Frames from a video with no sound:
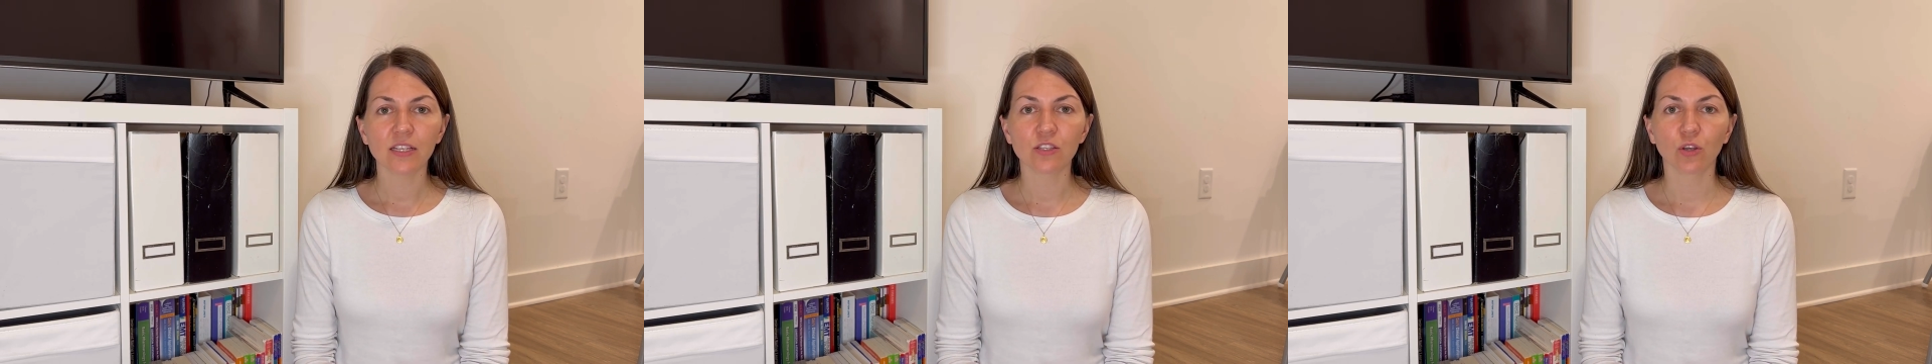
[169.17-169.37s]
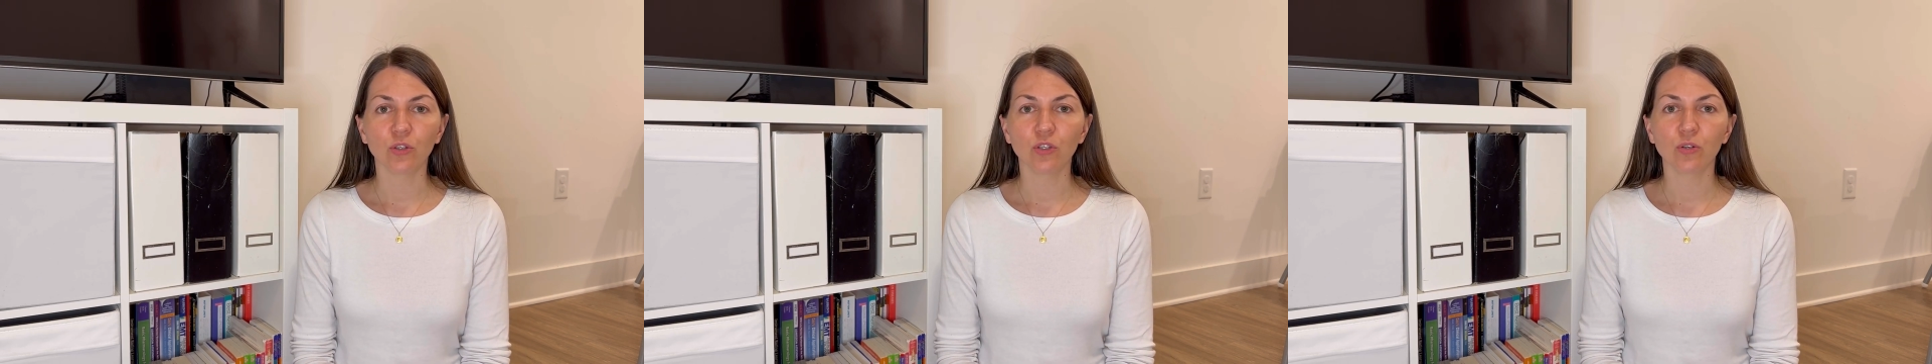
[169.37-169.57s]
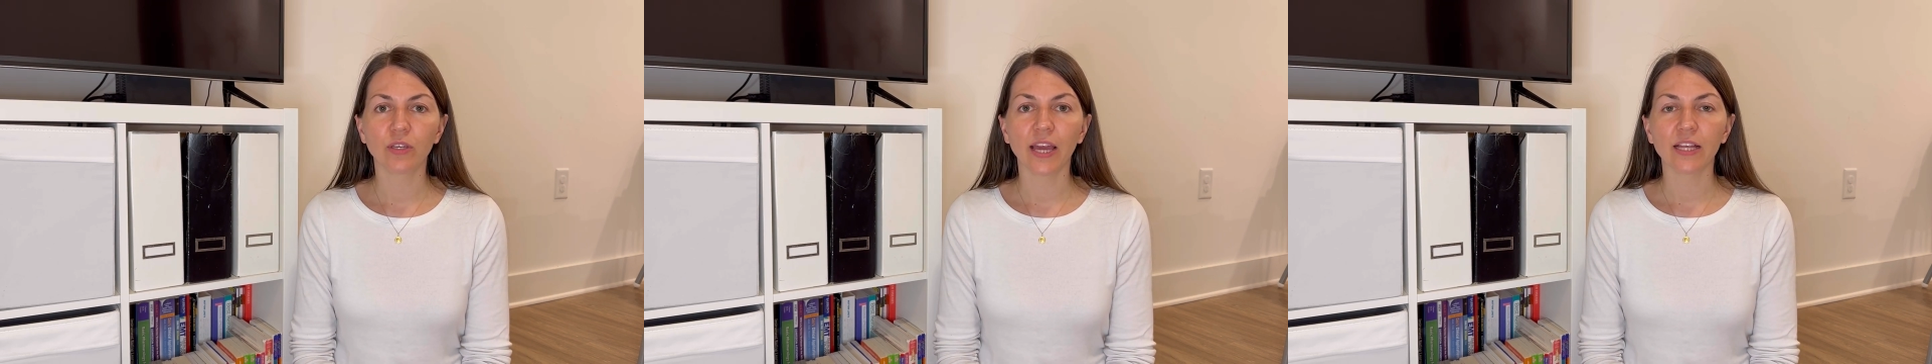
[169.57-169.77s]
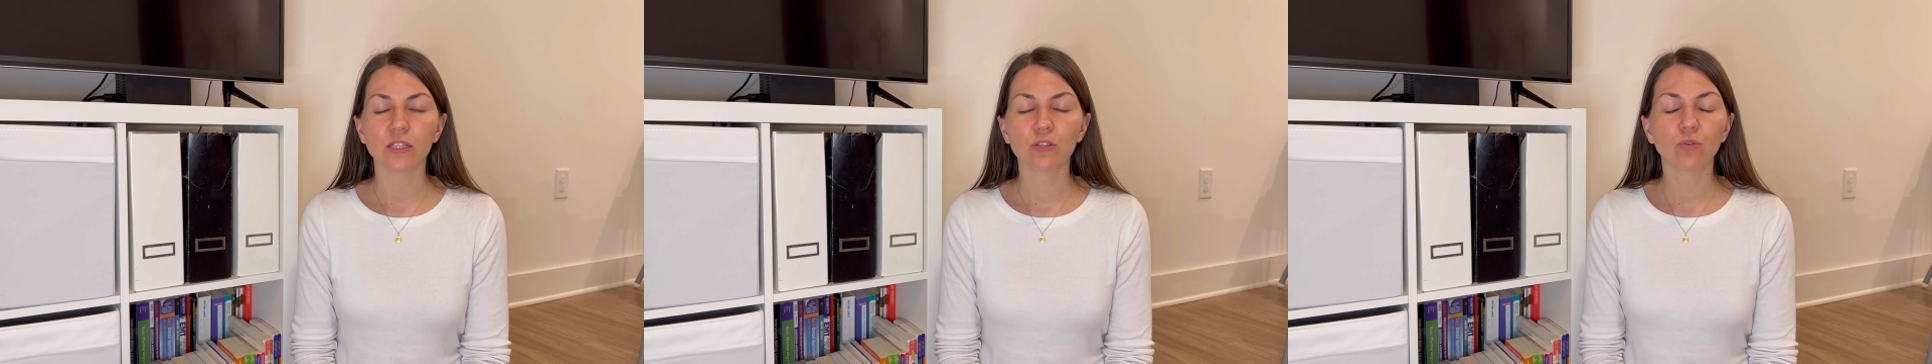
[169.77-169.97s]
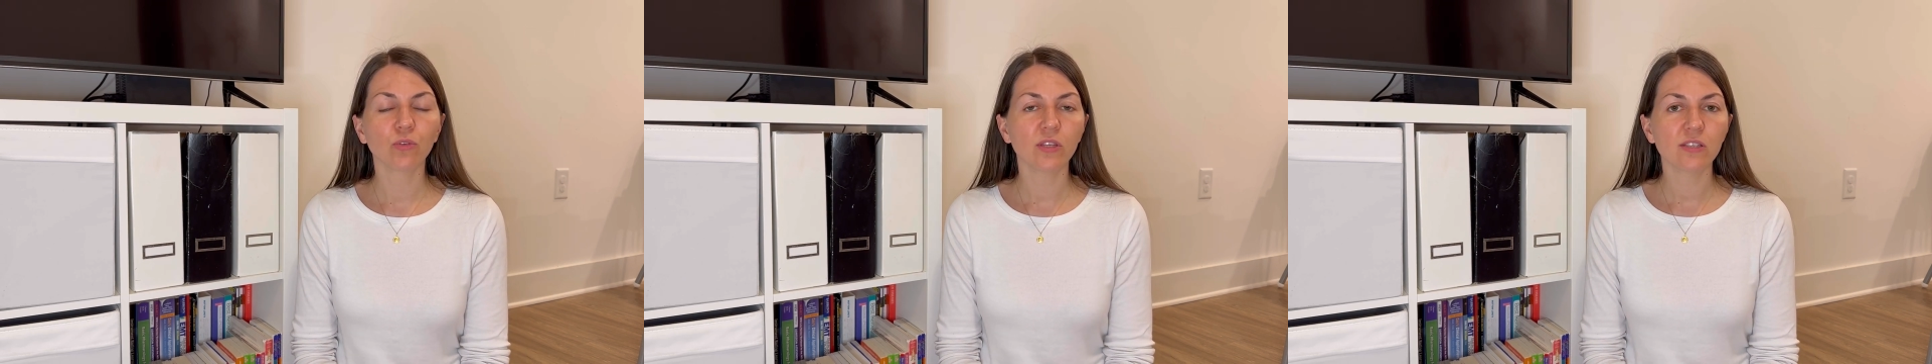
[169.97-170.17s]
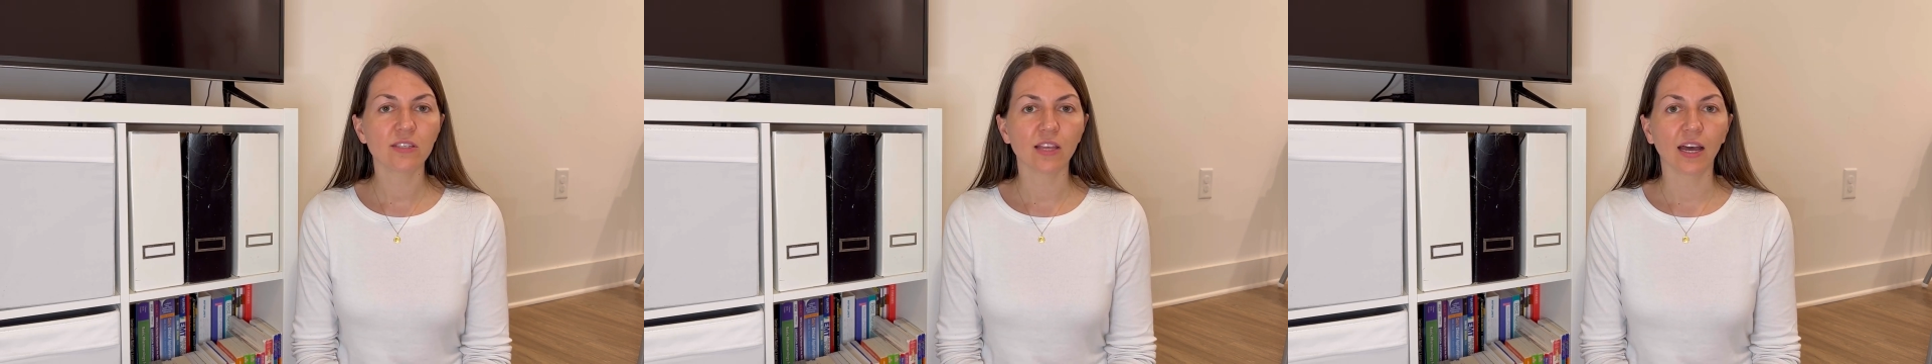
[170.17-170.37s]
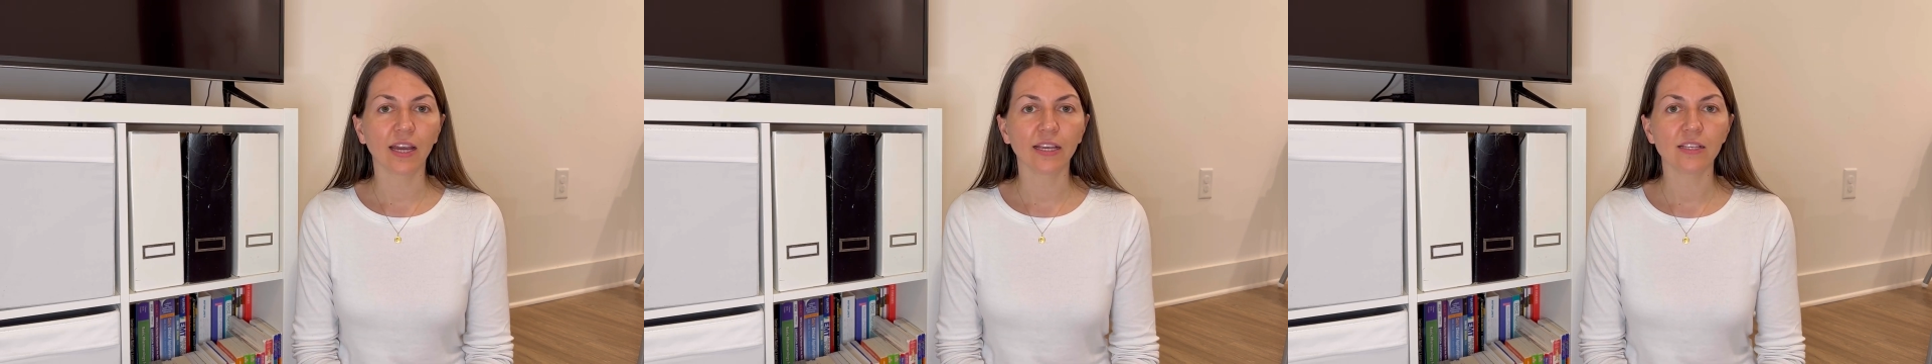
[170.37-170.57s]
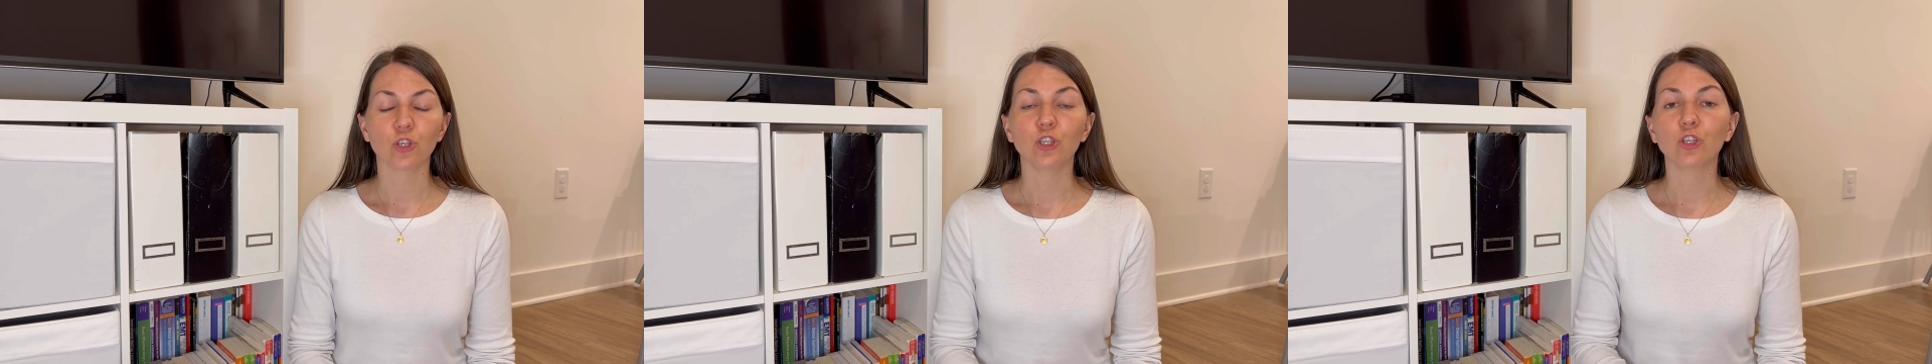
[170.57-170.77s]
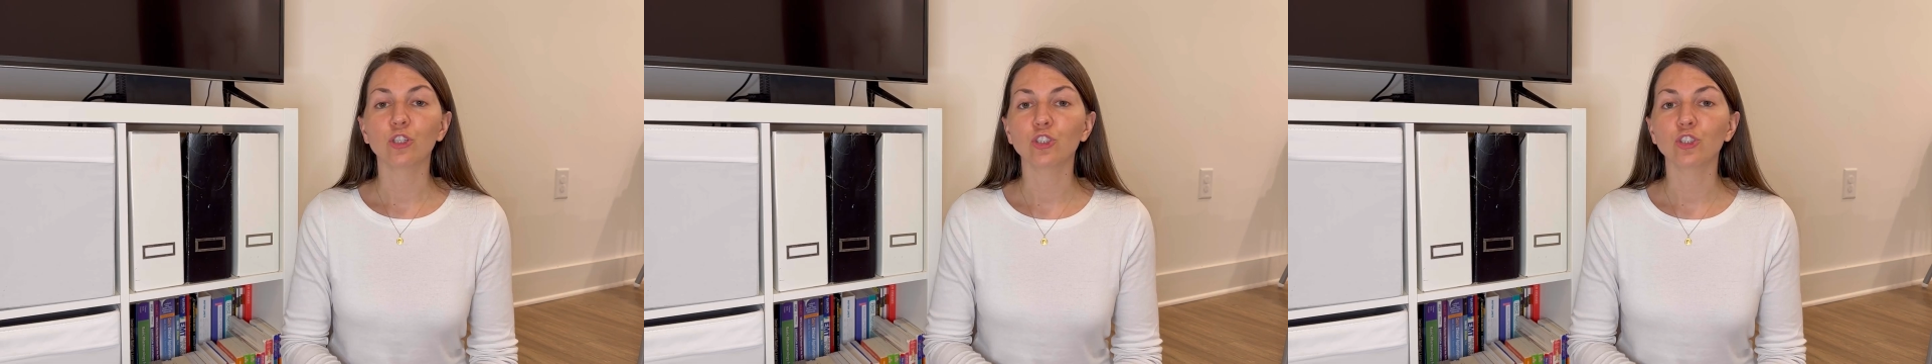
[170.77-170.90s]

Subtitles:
so you get two designs. So you can